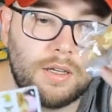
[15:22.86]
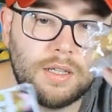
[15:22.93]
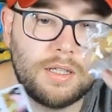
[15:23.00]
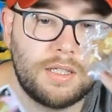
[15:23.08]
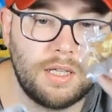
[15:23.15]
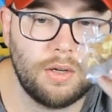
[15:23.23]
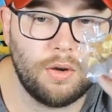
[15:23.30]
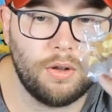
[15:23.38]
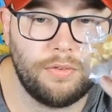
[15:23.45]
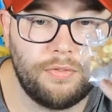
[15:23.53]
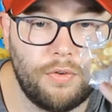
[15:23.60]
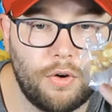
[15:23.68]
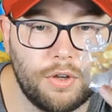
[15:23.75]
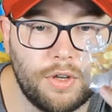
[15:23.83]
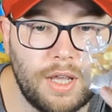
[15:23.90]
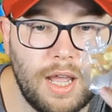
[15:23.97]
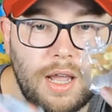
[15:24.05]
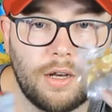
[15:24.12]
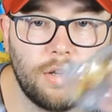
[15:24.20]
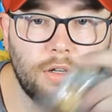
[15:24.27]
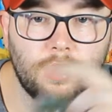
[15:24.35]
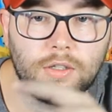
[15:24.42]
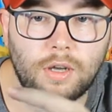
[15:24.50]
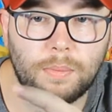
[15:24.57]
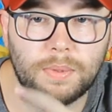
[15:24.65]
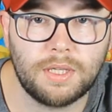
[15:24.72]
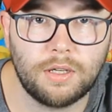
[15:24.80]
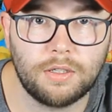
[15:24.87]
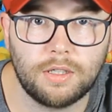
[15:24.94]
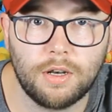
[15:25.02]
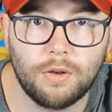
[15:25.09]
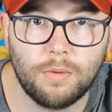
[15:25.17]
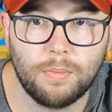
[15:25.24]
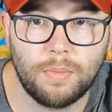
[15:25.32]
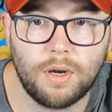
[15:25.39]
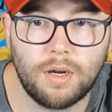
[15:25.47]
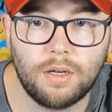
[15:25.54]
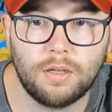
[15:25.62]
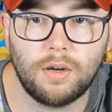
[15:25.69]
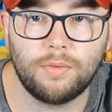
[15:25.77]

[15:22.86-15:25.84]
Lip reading: you can see all 4 you get, and on the top it tells you the number